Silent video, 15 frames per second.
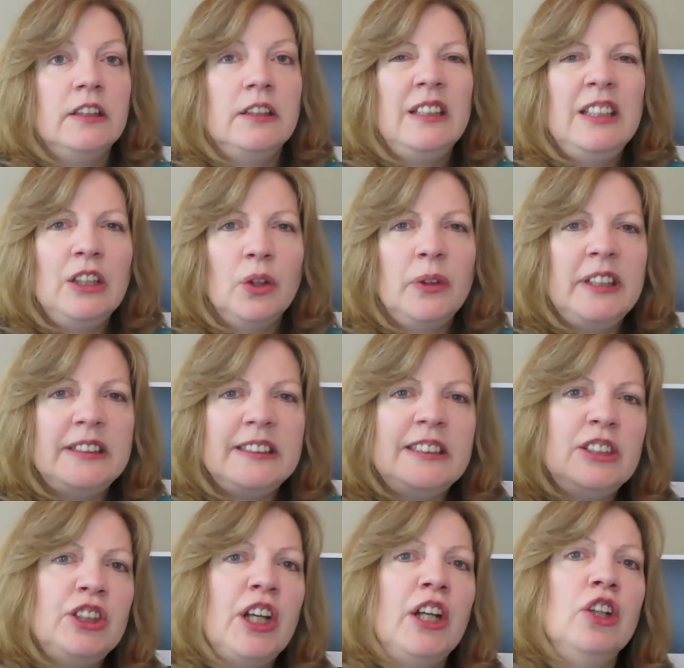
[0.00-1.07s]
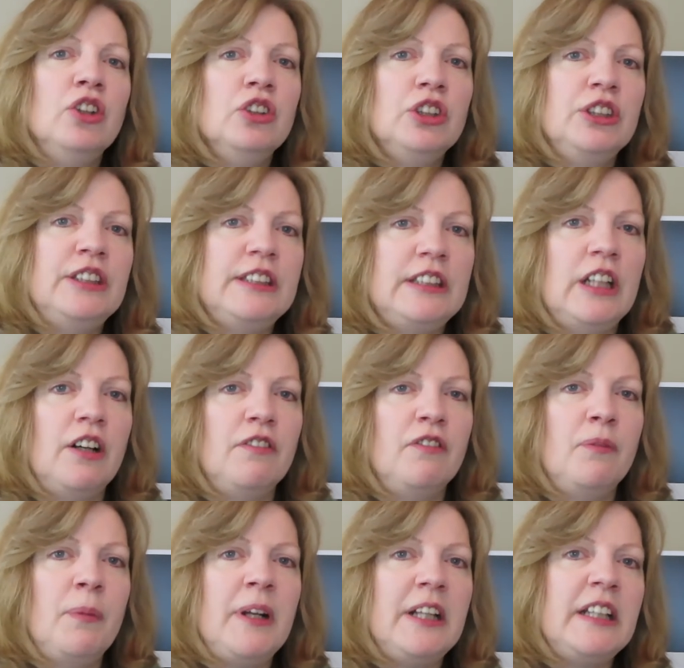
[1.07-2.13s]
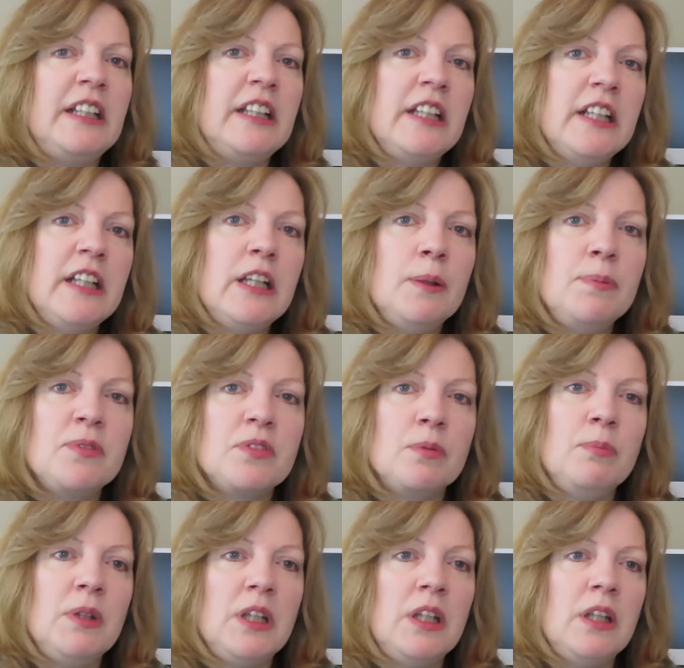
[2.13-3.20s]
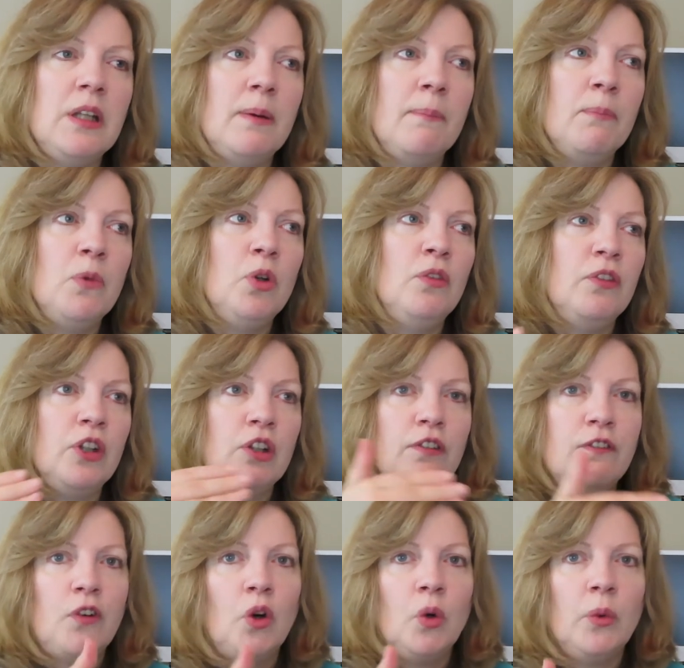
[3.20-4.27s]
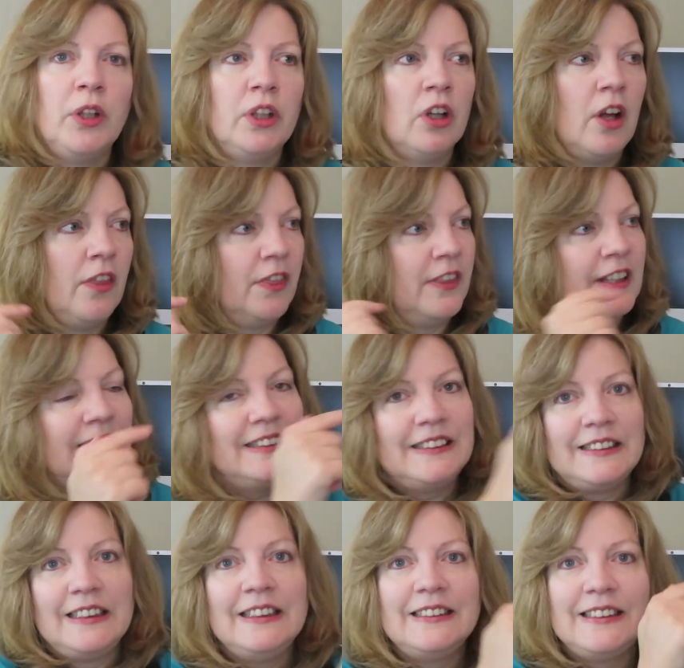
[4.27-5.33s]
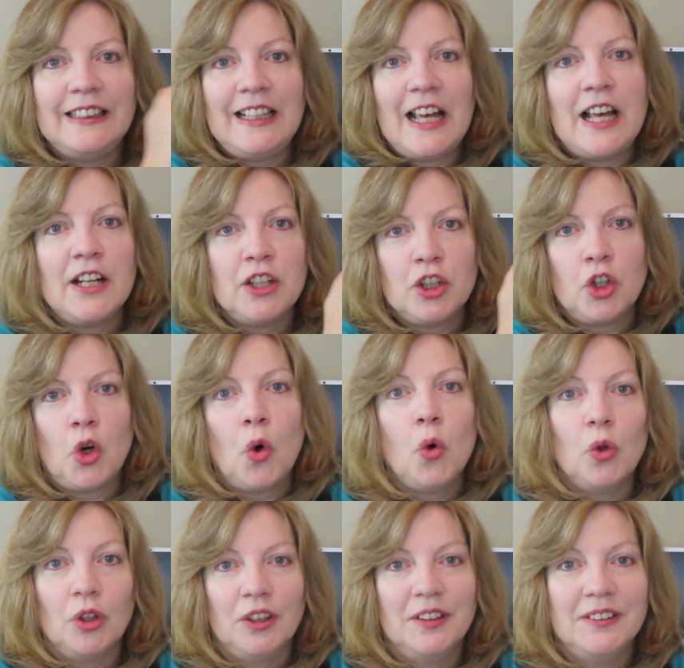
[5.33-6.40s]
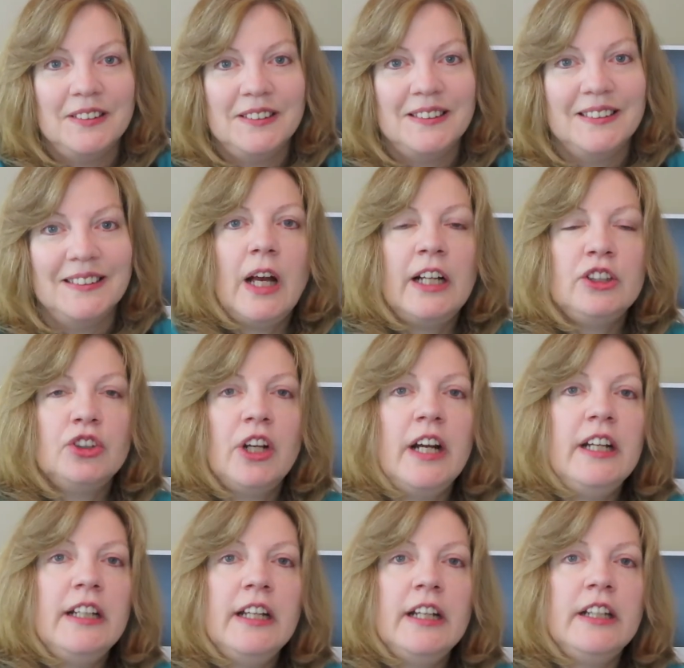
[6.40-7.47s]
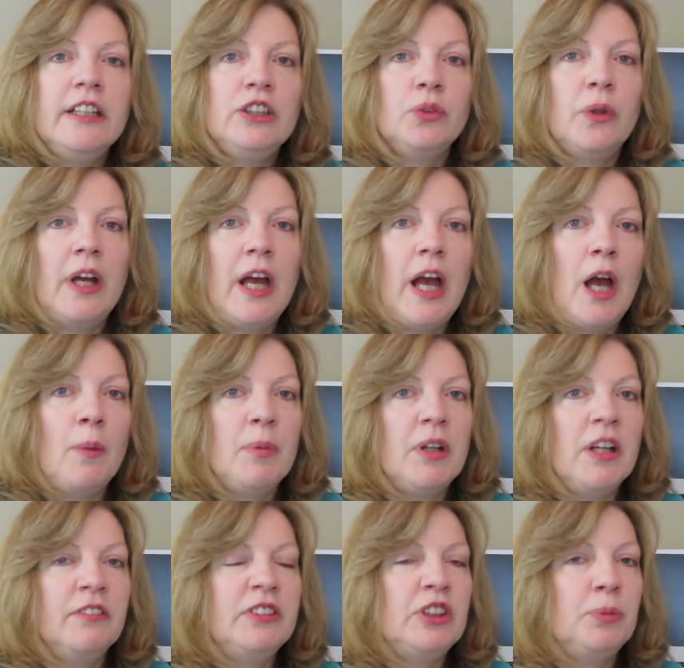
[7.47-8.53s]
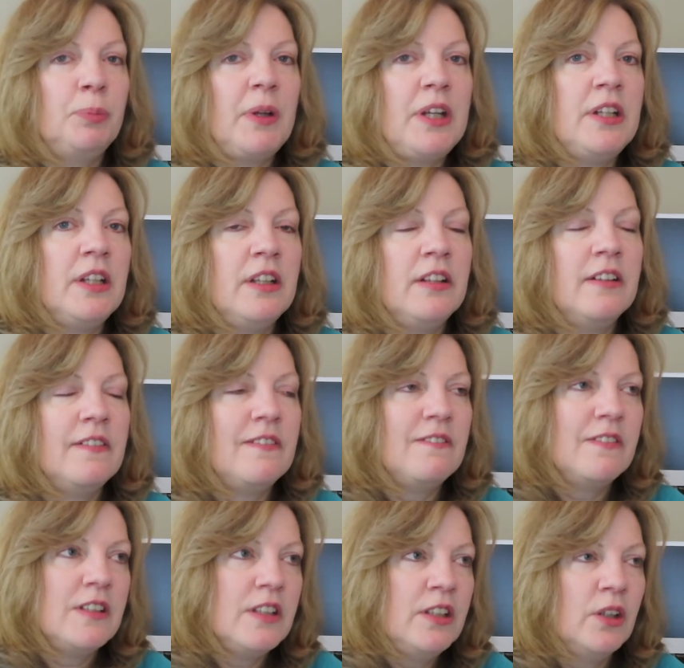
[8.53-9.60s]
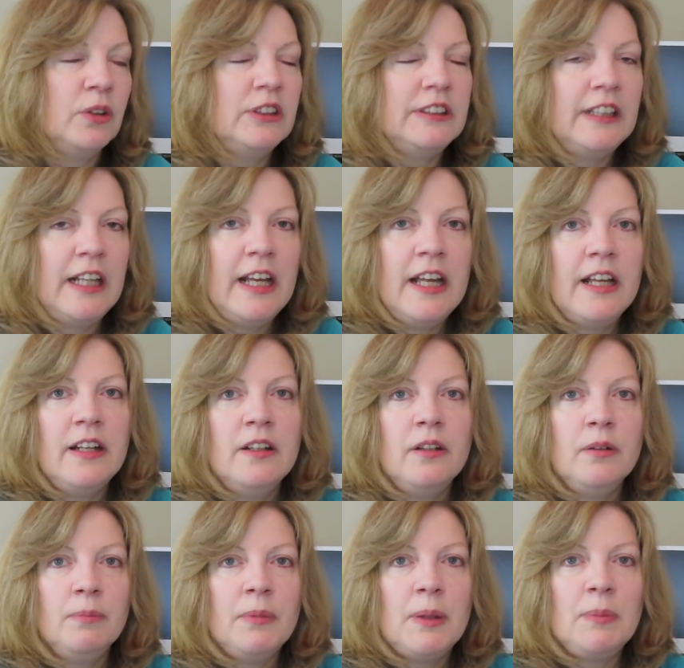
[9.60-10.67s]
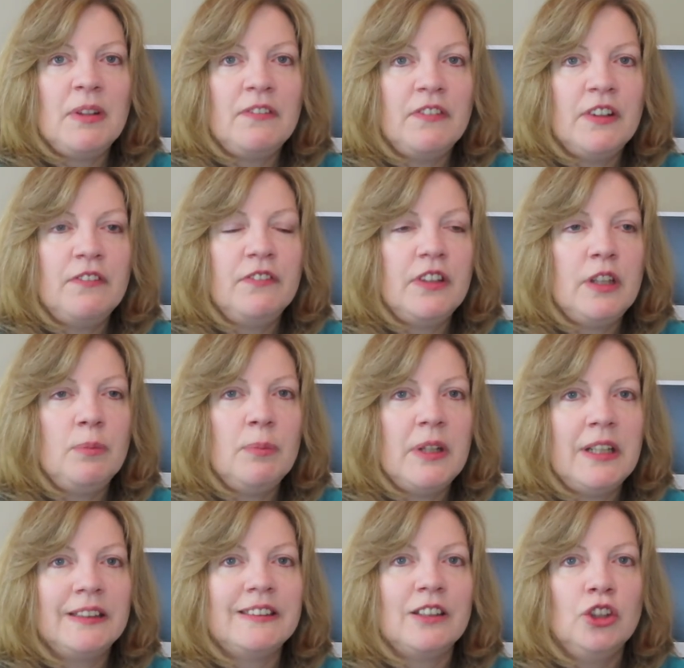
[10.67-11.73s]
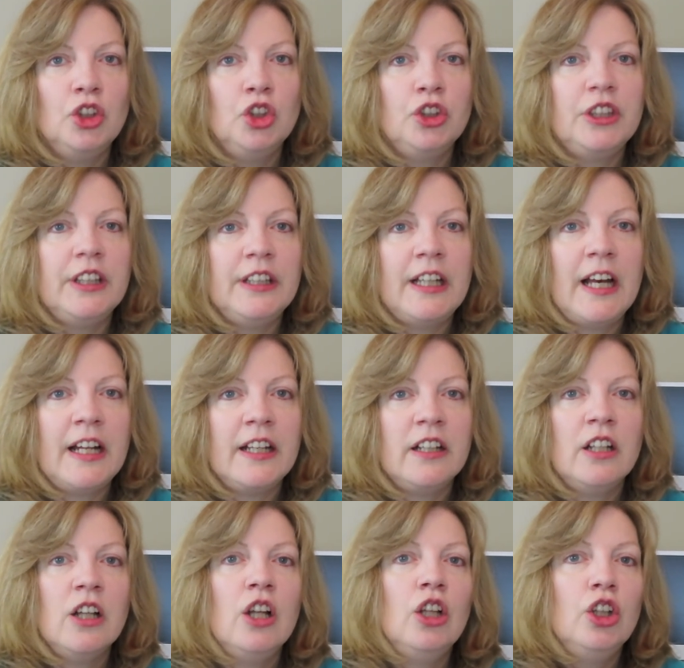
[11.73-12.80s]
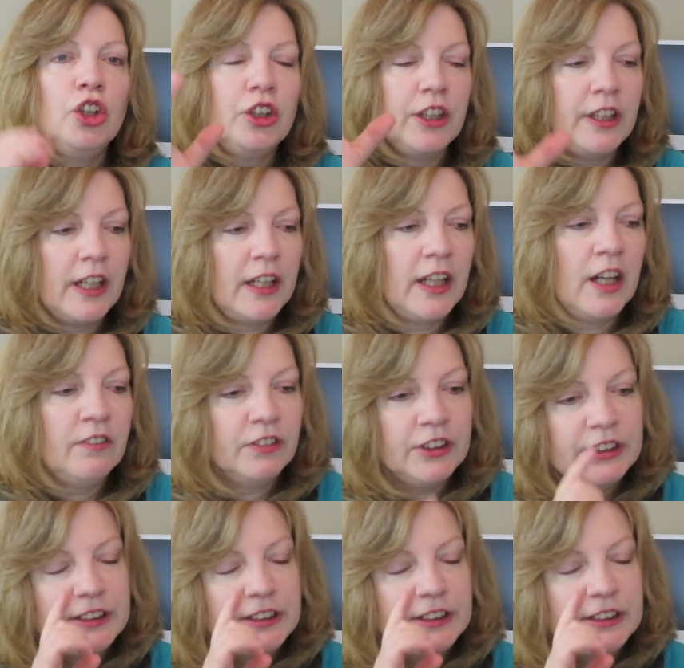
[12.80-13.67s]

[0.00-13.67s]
You know, it's general stuff, but it keeps me moving forward on this is the end goal. I try to get into a habit of spending, you know, ten, maybe fifteen minutes looking at it, looking at every